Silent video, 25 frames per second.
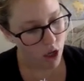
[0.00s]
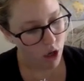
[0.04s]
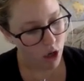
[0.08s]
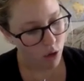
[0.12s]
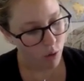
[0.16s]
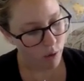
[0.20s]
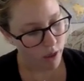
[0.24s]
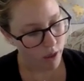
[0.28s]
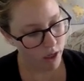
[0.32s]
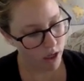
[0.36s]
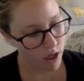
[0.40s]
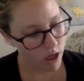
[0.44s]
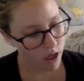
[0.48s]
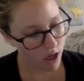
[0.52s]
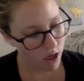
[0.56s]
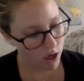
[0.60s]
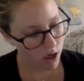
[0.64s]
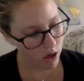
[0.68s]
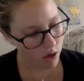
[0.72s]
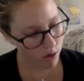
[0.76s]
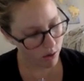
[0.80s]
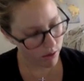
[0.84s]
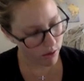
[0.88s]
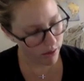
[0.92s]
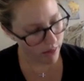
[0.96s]
We
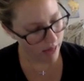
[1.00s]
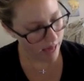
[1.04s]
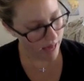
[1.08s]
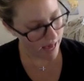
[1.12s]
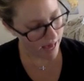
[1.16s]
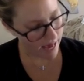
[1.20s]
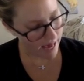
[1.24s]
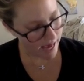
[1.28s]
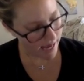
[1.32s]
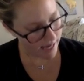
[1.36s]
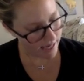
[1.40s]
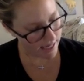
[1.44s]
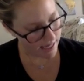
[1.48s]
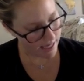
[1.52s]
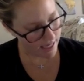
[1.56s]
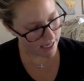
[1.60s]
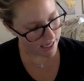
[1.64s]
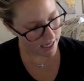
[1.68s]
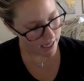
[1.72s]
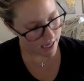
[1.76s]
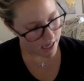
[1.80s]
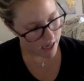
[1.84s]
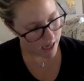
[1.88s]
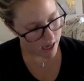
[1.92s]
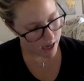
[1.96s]
know that
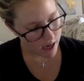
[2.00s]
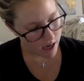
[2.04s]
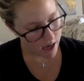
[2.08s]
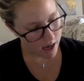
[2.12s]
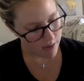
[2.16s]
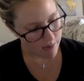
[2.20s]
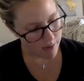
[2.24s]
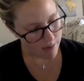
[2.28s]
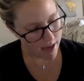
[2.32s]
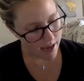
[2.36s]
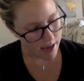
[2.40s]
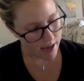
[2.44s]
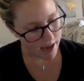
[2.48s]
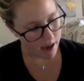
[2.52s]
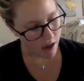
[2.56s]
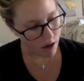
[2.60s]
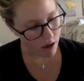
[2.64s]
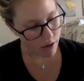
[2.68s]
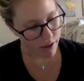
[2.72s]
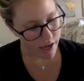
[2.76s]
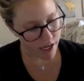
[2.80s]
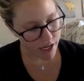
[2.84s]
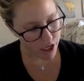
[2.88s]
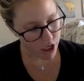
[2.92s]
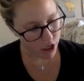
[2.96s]
how
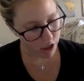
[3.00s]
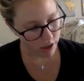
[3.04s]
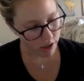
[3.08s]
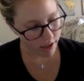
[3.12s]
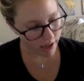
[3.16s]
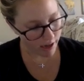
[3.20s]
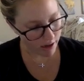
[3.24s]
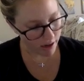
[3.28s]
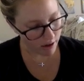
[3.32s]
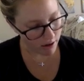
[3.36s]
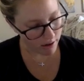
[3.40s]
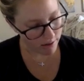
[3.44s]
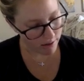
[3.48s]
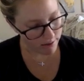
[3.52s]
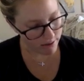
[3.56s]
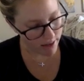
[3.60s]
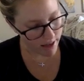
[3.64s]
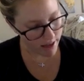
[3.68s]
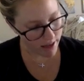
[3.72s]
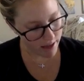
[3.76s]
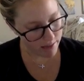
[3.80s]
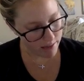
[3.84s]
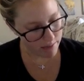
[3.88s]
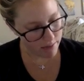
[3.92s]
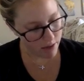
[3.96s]
they took care of
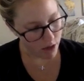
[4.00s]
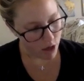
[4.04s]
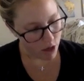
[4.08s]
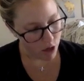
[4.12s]
them.